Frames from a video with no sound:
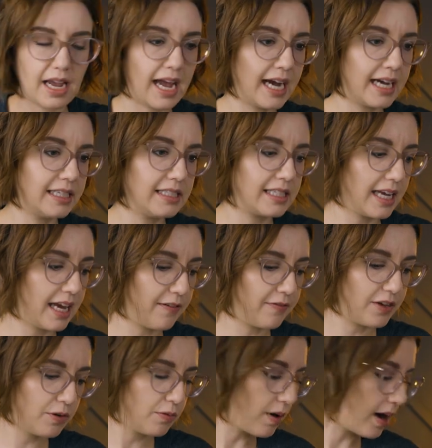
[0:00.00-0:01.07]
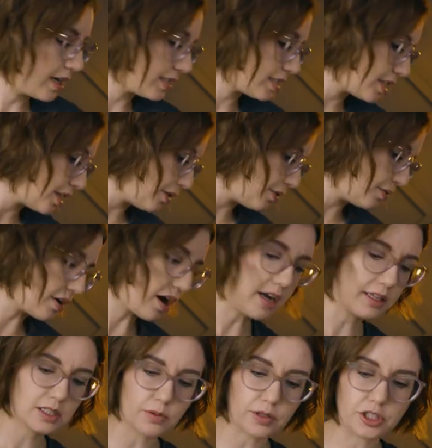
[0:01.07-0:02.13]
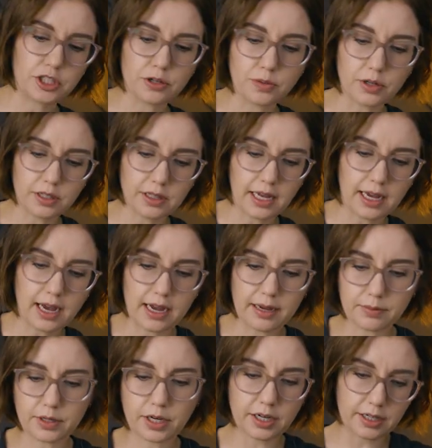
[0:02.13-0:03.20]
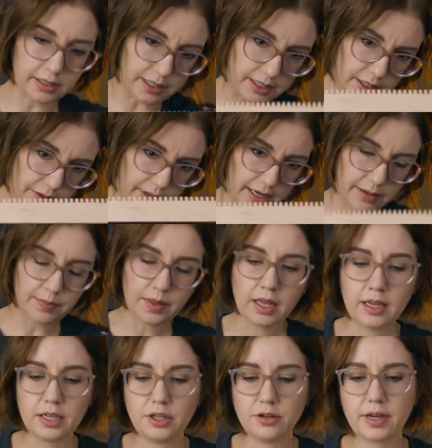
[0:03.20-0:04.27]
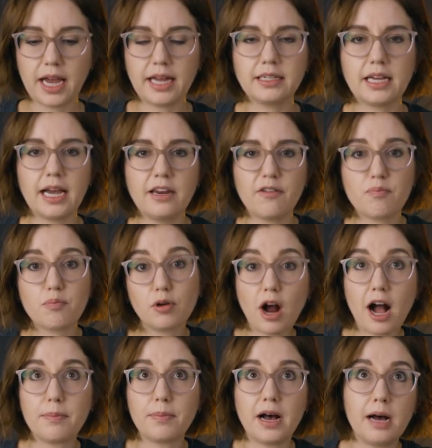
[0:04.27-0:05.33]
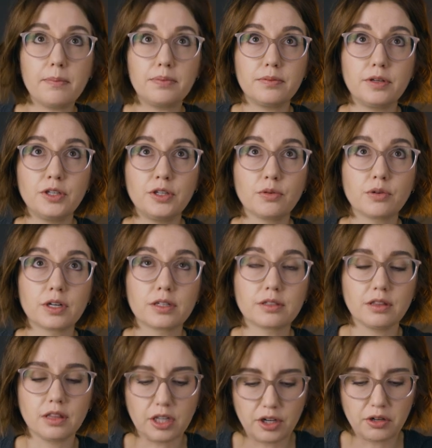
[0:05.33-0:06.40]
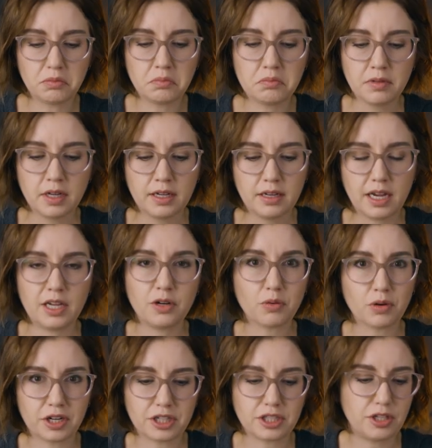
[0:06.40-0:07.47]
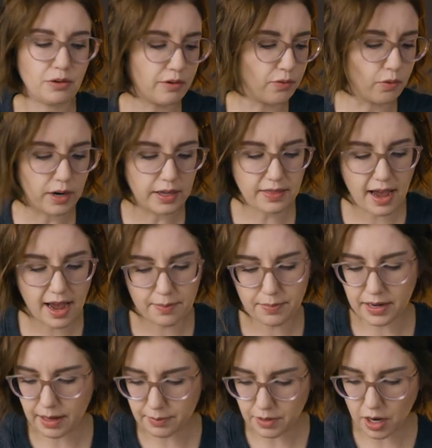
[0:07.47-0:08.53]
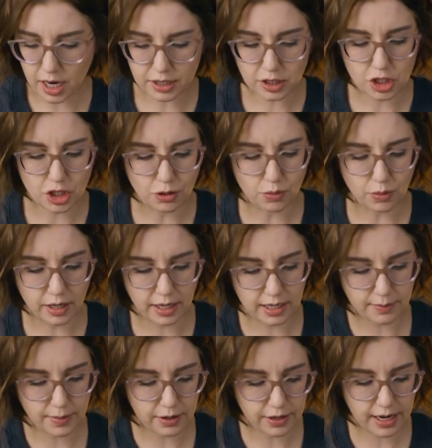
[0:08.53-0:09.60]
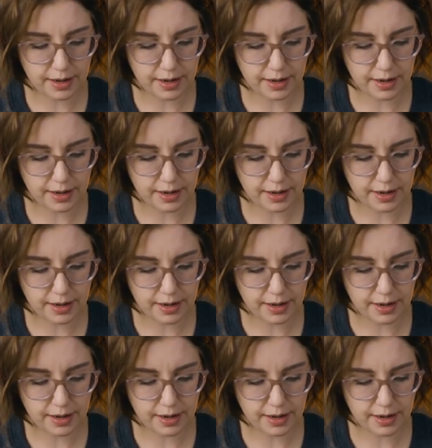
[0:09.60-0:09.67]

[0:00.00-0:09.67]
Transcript: And if you want to not squish your wool like I am currently doing, you can kind of prop up your loom in order to avoid that, but I'm not too worried about